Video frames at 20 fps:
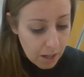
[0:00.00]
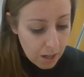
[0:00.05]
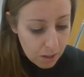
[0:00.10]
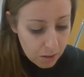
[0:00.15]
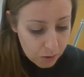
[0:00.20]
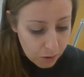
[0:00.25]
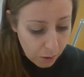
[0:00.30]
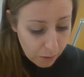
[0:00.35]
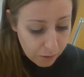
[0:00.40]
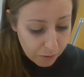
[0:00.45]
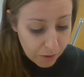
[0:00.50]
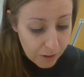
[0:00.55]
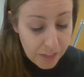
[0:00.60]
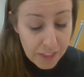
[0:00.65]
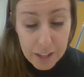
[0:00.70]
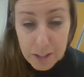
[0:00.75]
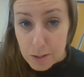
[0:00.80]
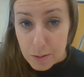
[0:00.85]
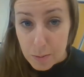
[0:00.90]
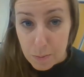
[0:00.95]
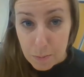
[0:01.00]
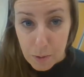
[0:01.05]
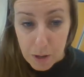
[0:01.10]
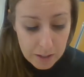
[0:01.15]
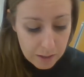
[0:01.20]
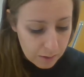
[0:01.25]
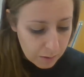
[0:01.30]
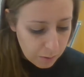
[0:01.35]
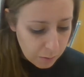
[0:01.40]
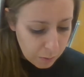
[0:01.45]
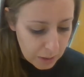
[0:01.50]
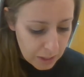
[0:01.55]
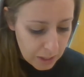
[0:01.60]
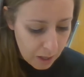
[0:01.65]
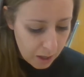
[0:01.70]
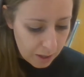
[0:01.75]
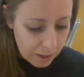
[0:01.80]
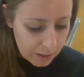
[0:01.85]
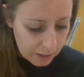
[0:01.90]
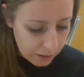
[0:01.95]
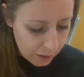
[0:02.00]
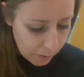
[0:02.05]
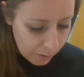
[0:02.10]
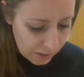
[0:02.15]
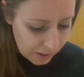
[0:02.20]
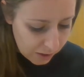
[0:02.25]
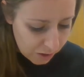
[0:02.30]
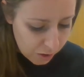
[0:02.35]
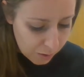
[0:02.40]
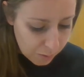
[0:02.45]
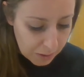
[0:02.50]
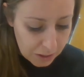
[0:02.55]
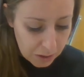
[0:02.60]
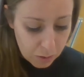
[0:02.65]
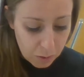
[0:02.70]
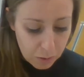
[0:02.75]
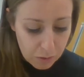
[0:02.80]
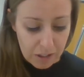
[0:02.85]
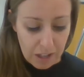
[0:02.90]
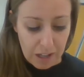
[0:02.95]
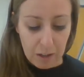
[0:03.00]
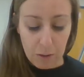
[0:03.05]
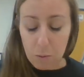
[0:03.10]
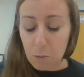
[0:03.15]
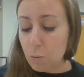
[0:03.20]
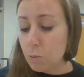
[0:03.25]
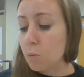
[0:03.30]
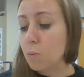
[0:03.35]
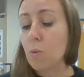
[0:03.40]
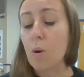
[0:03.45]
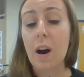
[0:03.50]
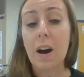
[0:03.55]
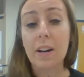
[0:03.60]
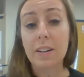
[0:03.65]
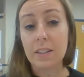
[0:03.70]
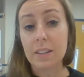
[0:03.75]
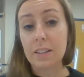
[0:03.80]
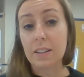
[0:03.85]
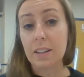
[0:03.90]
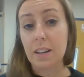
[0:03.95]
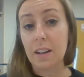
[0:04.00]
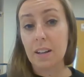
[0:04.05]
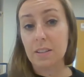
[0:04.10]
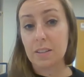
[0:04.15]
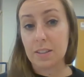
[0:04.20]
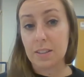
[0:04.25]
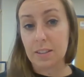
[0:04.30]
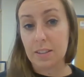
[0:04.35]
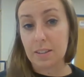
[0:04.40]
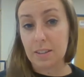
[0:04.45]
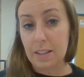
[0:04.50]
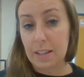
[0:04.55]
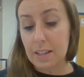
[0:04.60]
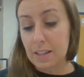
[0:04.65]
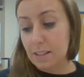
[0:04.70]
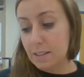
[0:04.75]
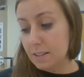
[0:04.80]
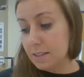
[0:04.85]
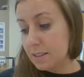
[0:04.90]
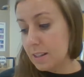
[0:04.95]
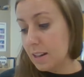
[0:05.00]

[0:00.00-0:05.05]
So for this one, we are going to be using watercolor glaze.